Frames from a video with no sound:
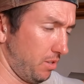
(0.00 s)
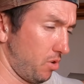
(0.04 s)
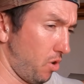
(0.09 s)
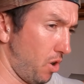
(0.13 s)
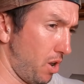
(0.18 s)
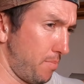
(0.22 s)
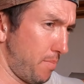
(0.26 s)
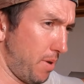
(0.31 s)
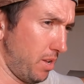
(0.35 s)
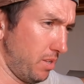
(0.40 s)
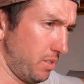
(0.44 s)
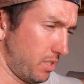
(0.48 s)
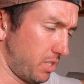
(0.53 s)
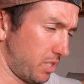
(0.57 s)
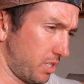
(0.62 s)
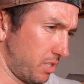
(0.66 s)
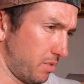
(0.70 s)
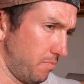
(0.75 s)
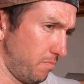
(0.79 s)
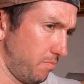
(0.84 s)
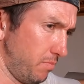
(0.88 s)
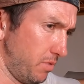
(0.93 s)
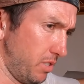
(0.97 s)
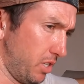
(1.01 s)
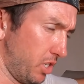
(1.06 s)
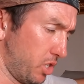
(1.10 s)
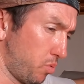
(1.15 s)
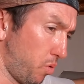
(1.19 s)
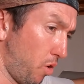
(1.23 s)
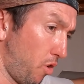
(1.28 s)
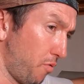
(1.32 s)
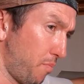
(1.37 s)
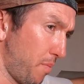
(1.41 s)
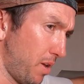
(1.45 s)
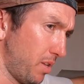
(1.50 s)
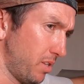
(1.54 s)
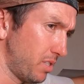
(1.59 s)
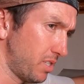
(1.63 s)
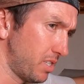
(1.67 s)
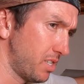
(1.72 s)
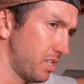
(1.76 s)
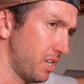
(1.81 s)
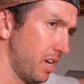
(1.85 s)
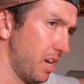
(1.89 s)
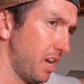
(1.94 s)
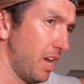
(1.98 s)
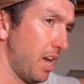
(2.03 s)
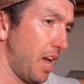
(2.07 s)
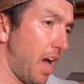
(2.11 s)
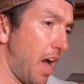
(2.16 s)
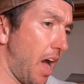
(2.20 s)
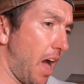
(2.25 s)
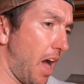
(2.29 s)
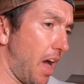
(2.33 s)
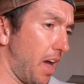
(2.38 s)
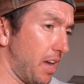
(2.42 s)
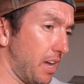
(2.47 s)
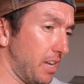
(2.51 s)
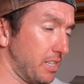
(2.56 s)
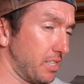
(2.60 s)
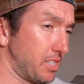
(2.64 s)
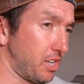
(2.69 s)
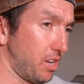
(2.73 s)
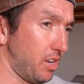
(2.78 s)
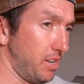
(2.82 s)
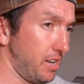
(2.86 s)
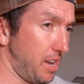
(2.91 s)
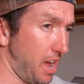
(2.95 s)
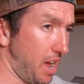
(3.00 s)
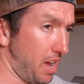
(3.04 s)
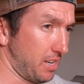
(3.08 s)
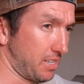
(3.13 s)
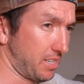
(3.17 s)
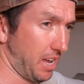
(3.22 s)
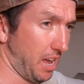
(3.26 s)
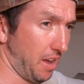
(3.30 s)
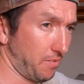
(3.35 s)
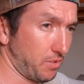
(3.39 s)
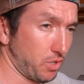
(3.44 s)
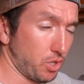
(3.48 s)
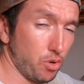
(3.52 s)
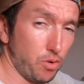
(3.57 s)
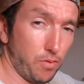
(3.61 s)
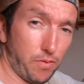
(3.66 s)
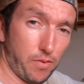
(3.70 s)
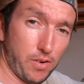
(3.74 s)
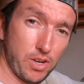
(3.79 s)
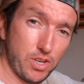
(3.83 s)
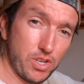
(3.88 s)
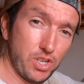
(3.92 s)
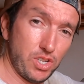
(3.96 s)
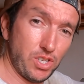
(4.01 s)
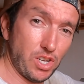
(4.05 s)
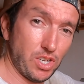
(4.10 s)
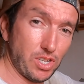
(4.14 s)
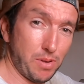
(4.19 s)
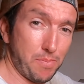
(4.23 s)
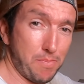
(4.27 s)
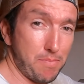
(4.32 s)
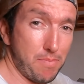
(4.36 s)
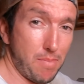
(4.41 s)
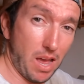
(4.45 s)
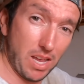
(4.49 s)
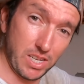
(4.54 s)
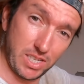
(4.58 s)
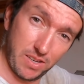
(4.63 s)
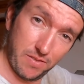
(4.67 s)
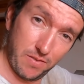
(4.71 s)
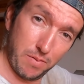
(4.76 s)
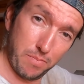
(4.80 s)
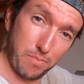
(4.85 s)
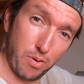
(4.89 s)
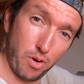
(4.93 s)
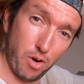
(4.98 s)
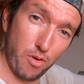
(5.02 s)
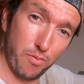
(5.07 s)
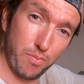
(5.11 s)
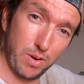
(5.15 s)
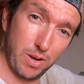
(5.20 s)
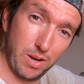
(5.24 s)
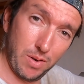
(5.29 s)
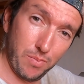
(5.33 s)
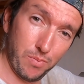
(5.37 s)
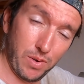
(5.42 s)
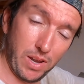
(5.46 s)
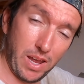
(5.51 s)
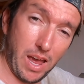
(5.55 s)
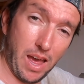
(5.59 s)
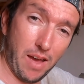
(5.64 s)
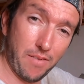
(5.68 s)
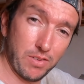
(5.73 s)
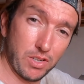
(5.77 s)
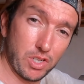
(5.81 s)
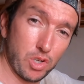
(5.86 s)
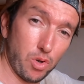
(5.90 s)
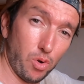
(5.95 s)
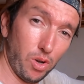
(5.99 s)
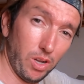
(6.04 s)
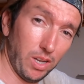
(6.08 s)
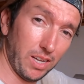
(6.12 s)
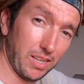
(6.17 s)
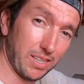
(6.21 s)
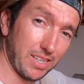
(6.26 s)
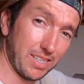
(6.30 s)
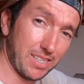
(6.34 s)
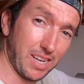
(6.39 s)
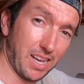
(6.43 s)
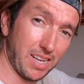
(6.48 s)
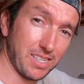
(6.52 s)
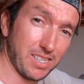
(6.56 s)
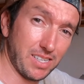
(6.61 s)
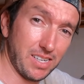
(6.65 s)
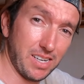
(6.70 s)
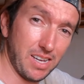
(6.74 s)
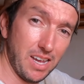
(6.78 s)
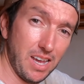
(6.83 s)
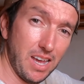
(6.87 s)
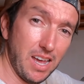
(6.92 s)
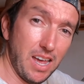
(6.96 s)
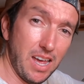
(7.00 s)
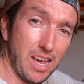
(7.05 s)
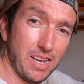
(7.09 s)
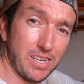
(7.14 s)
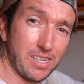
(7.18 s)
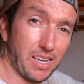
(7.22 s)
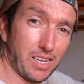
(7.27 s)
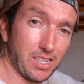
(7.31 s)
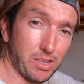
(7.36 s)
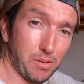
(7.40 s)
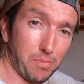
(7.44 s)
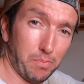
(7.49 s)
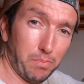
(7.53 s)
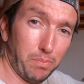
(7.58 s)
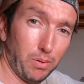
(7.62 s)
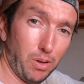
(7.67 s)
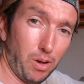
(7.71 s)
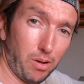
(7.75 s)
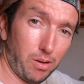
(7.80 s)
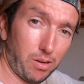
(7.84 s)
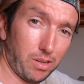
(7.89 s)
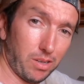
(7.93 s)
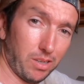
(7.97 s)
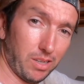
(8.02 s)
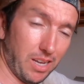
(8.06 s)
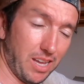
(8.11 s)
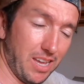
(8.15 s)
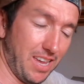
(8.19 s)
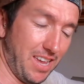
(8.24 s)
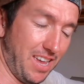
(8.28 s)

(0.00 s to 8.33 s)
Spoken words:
9 months, nearly 12 months. And so now to have 2 fridges is a massive improvement. We have a toilet that doesn't block.